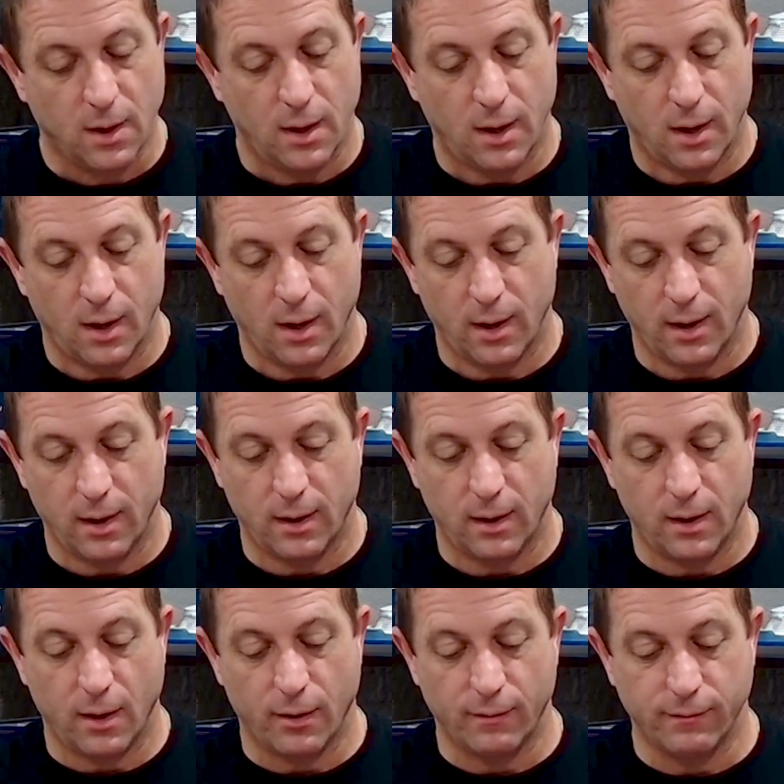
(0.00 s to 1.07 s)
in
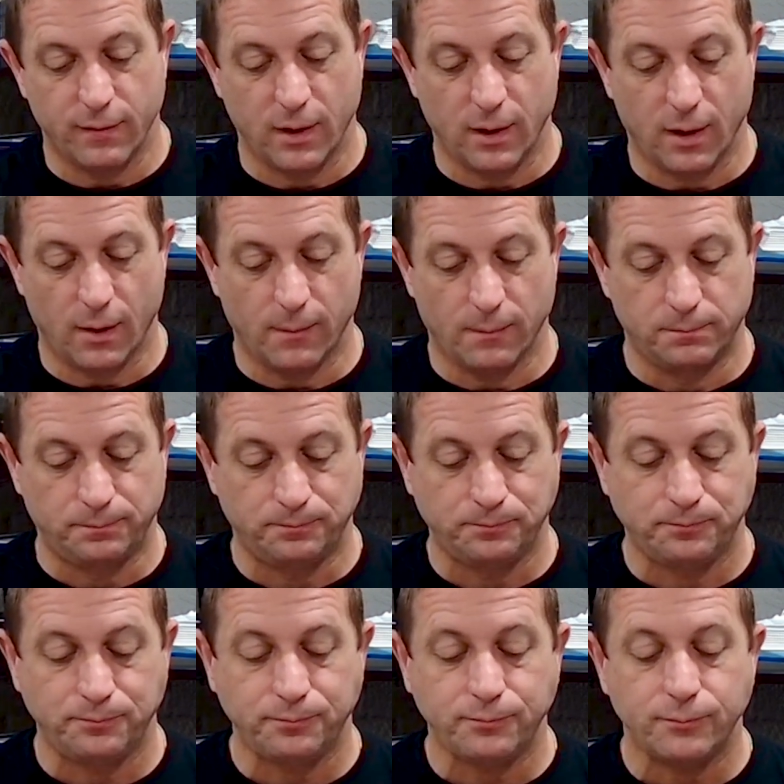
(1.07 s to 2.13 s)
another video.
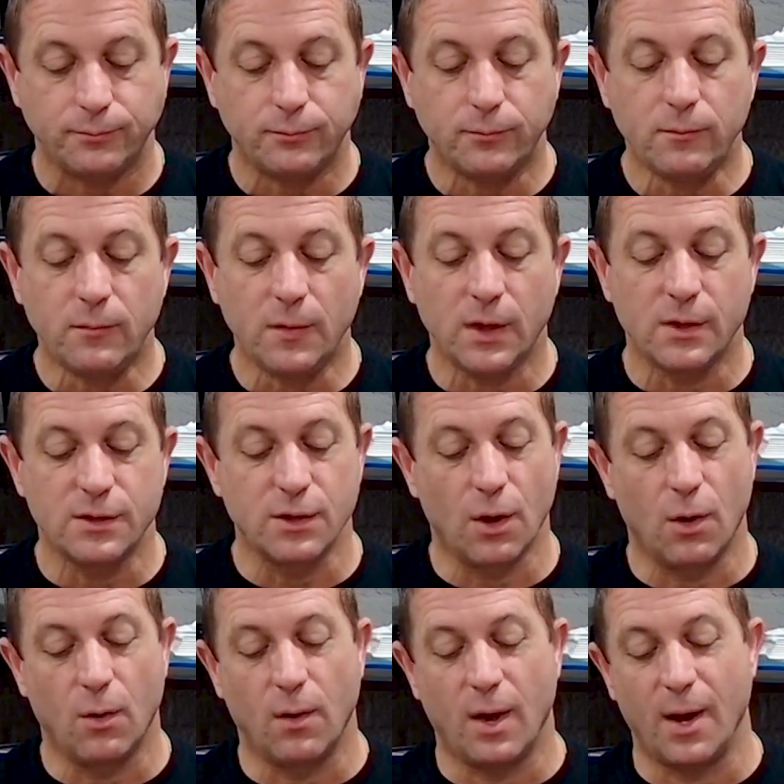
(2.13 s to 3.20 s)

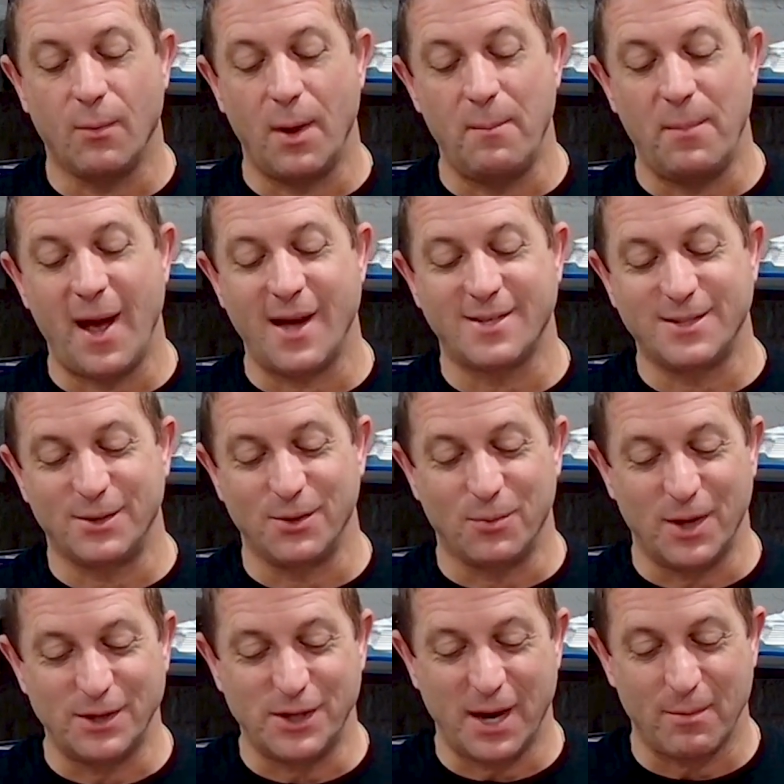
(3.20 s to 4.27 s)
So I went back to
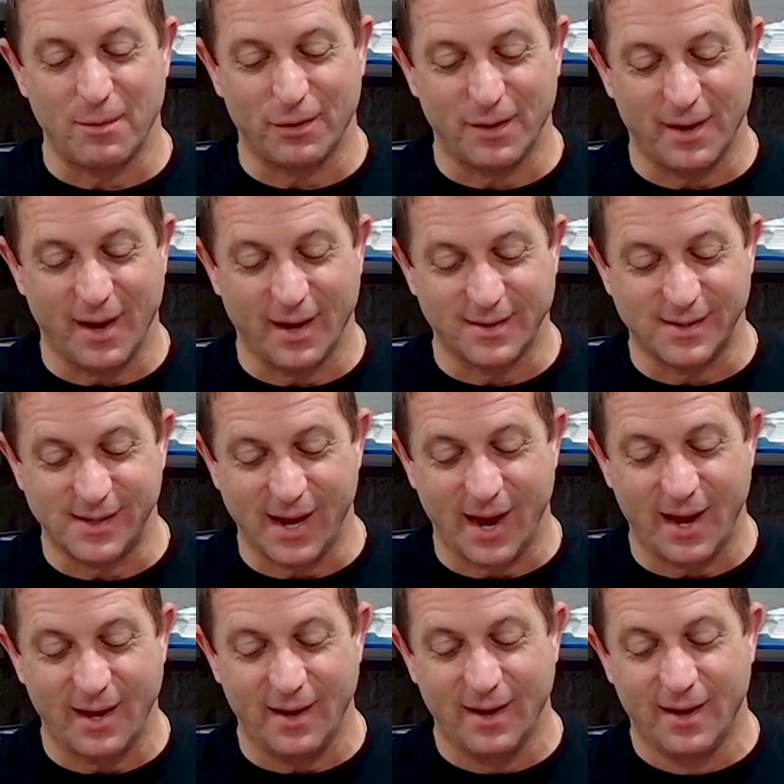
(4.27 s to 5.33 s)
Windjammer the next
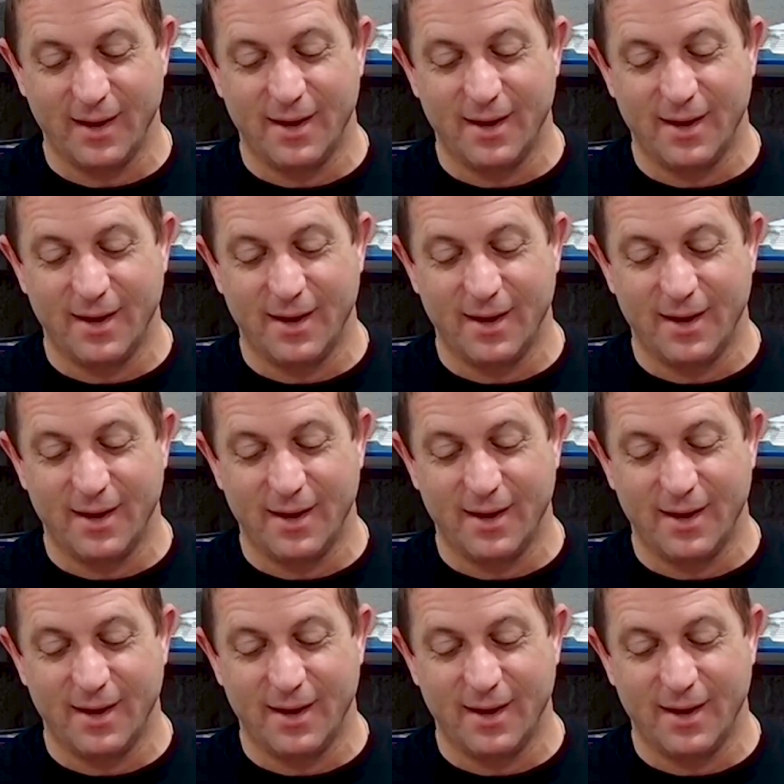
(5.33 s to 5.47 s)
day.